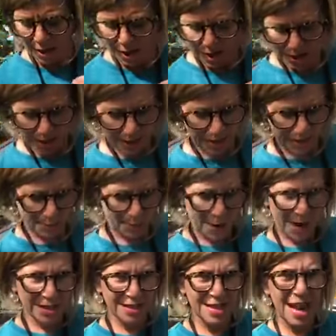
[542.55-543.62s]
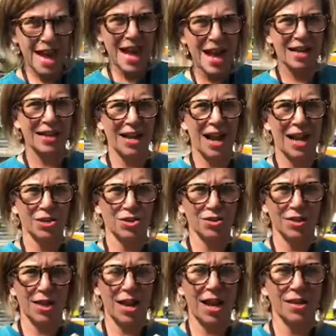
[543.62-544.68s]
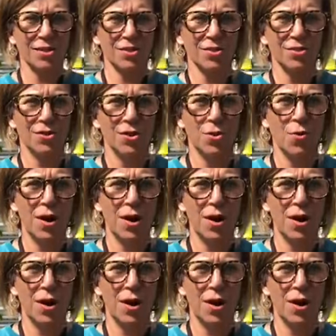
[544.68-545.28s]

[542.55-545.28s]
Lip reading: and my dad actually answered